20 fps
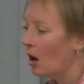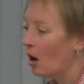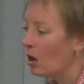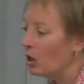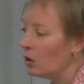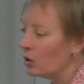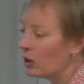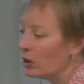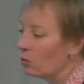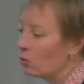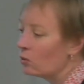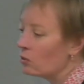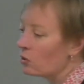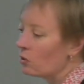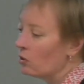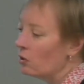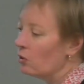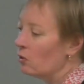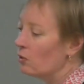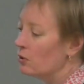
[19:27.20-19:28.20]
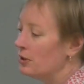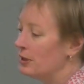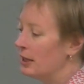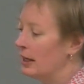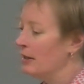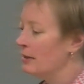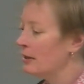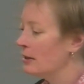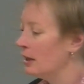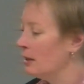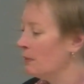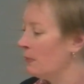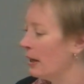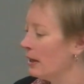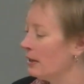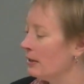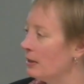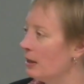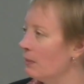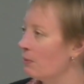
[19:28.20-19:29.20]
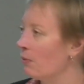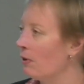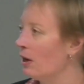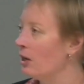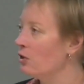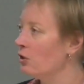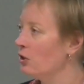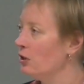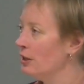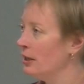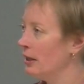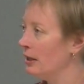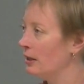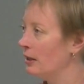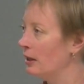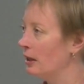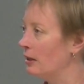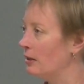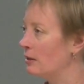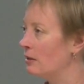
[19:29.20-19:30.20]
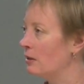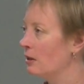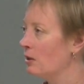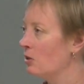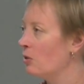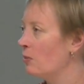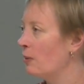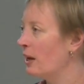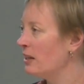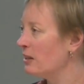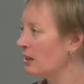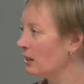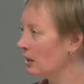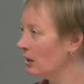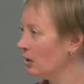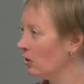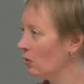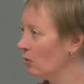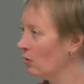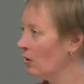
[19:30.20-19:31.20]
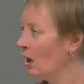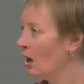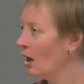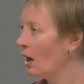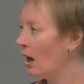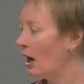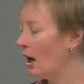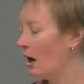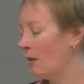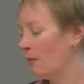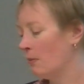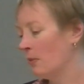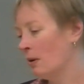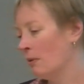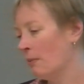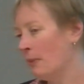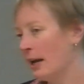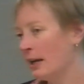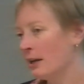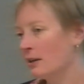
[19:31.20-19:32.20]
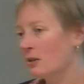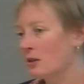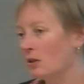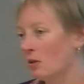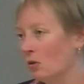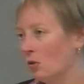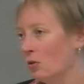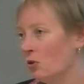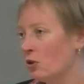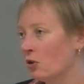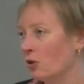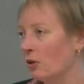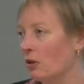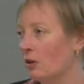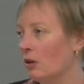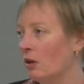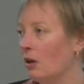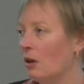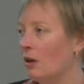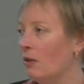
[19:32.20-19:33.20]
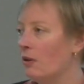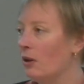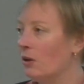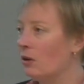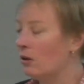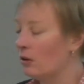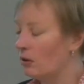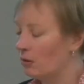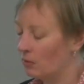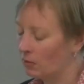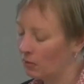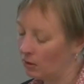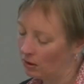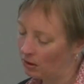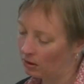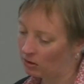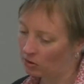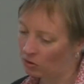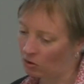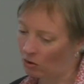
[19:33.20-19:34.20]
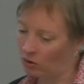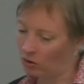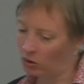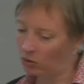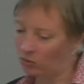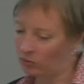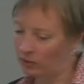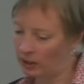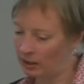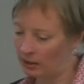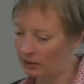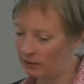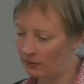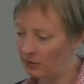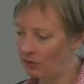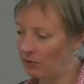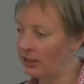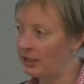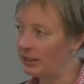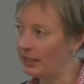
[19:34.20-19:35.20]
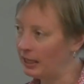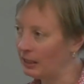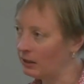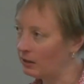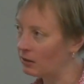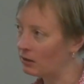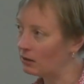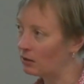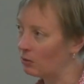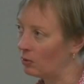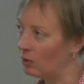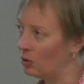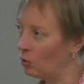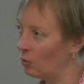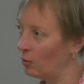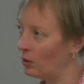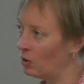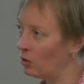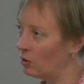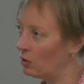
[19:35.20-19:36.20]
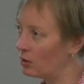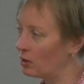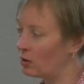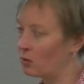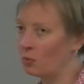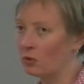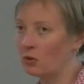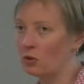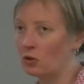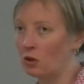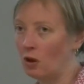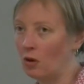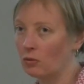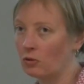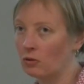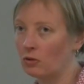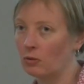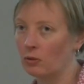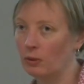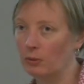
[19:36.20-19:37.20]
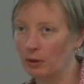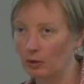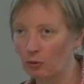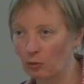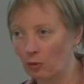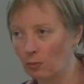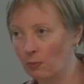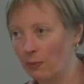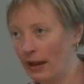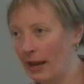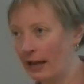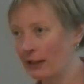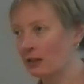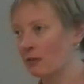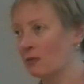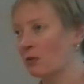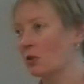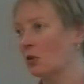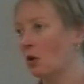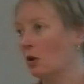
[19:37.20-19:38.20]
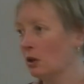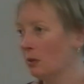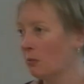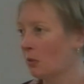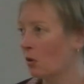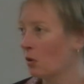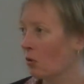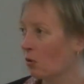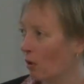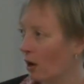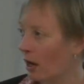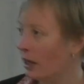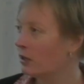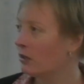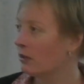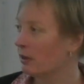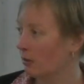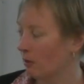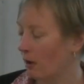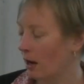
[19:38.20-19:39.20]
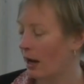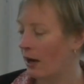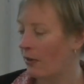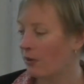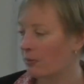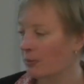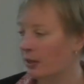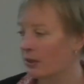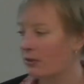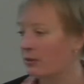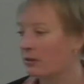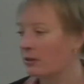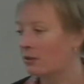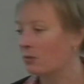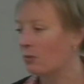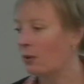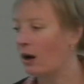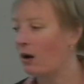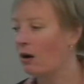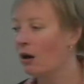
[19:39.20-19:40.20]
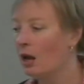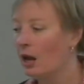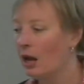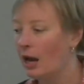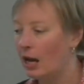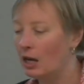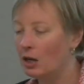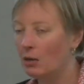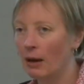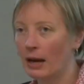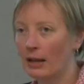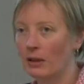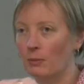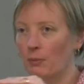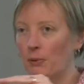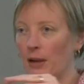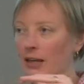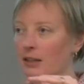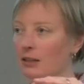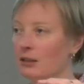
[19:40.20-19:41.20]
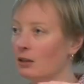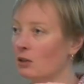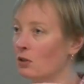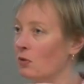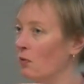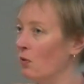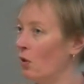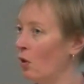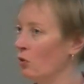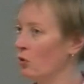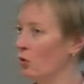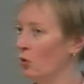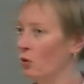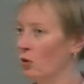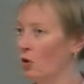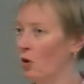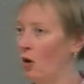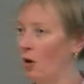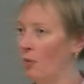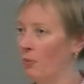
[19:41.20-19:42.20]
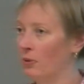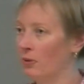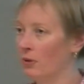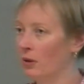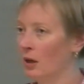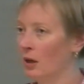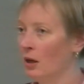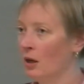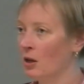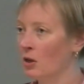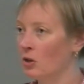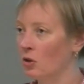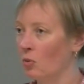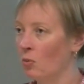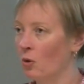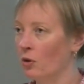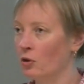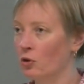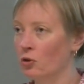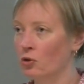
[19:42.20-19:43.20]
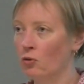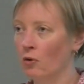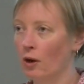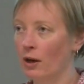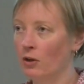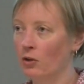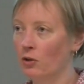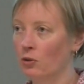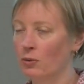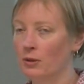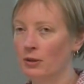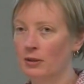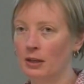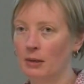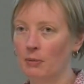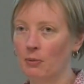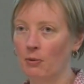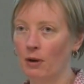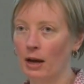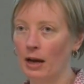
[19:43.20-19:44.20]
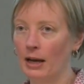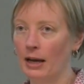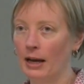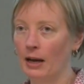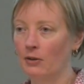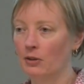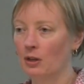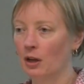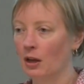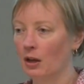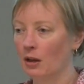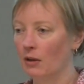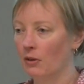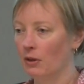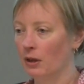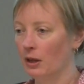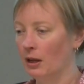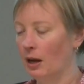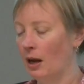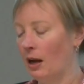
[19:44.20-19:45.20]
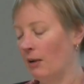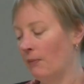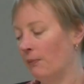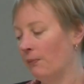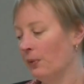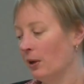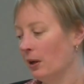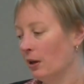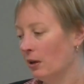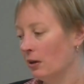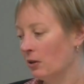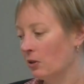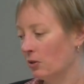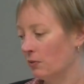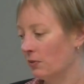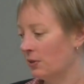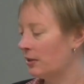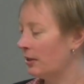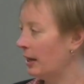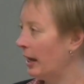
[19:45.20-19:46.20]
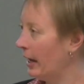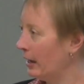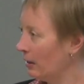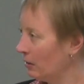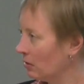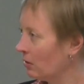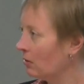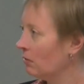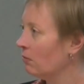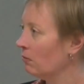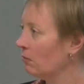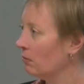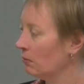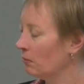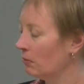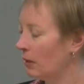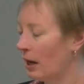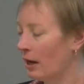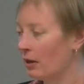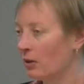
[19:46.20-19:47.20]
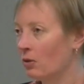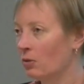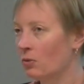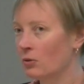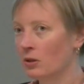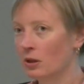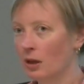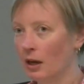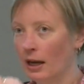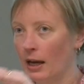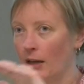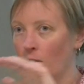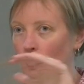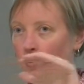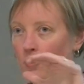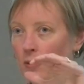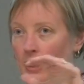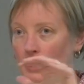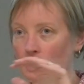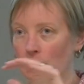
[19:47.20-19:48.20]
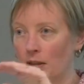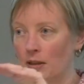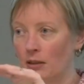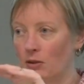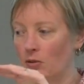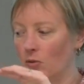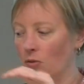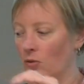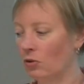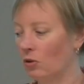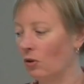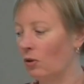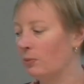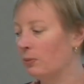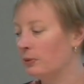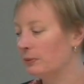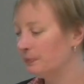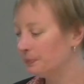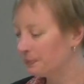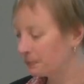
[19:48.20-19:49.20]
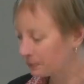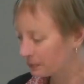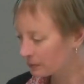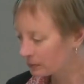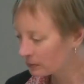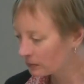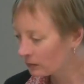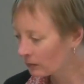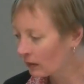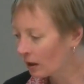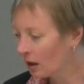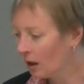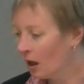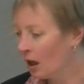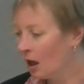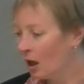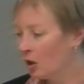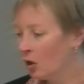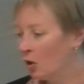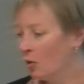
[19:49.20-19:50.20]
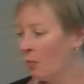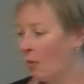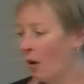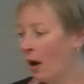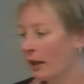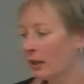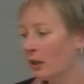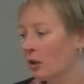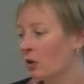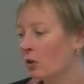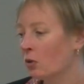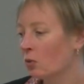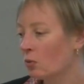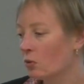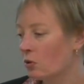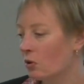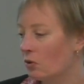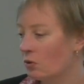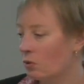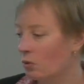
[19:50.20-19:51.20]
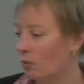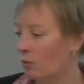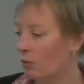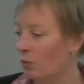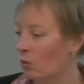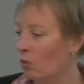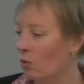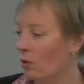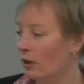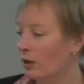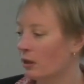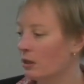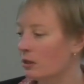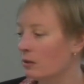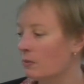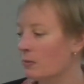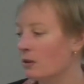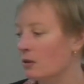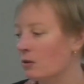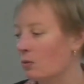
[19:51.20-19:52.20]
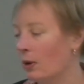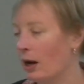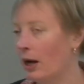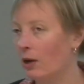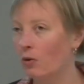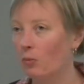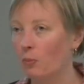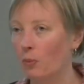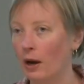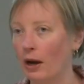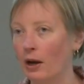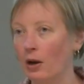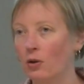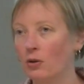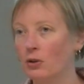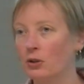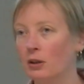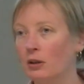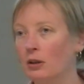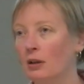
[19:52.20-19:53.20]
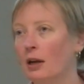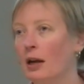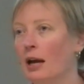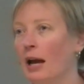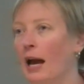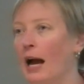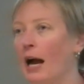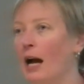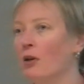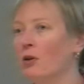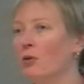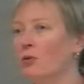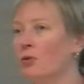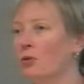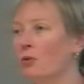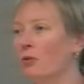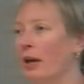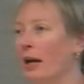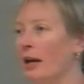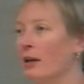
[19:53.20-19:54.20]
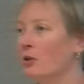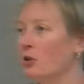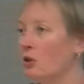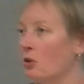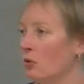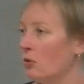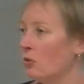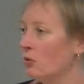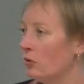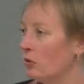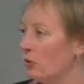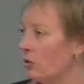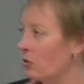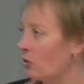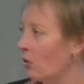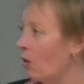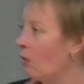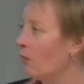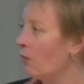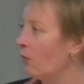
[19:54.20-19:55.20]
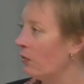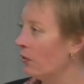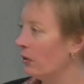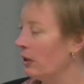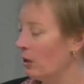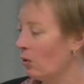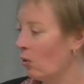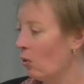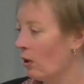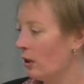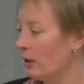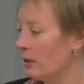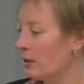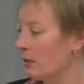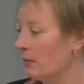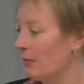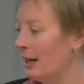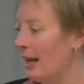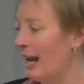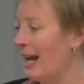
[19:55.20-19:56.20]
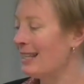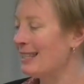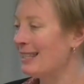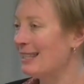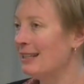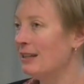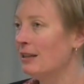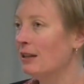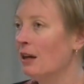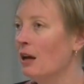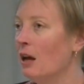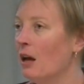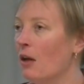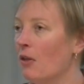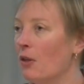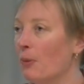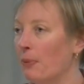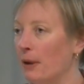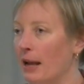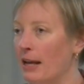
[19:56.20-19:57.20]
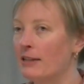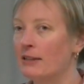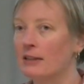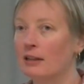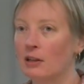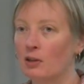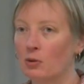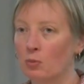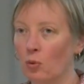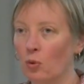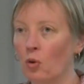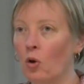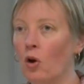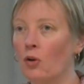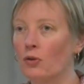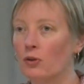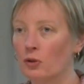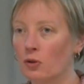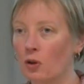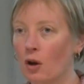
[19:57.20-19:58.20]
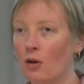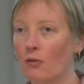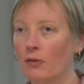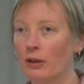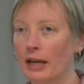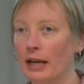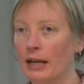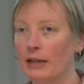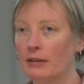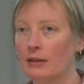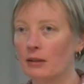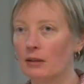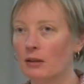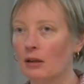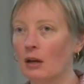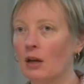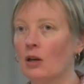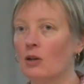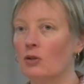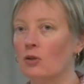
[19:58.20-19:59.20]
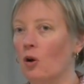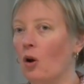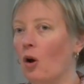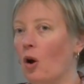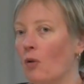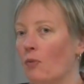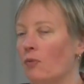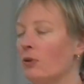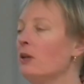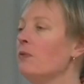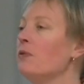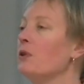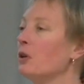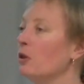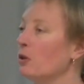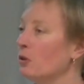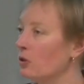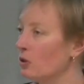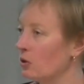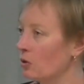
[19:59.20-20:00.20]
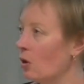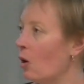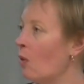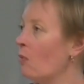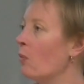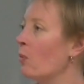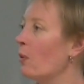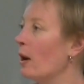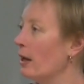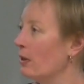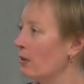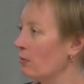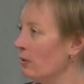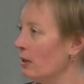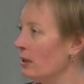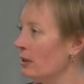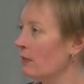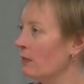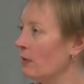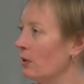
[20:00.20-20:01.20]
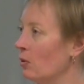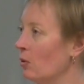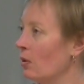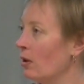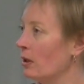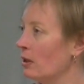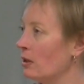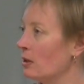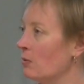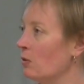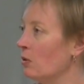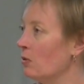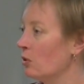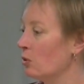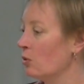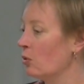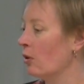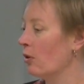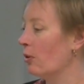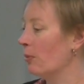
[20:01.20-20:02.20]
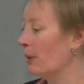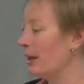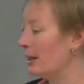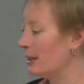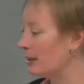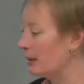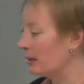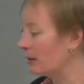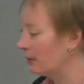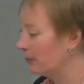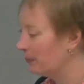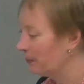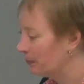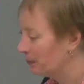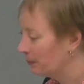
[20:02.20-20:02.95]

You can also use density-based separation techniques. So basically you make a solution that is very dense, so we normally use this with salt. We went through bags of sodium chloride. There are other methods as well. And you make the plastics float on top. So what you're trying to do is separate out the sort of sand particles and your plastics on top. You can also do it with organisms as well, or biota. How you do that is you dissolve the organism in acid. The plastics will not dissolve in acid, so hopefully if you can dissolve away the rest of the organism, you've still got the plastic.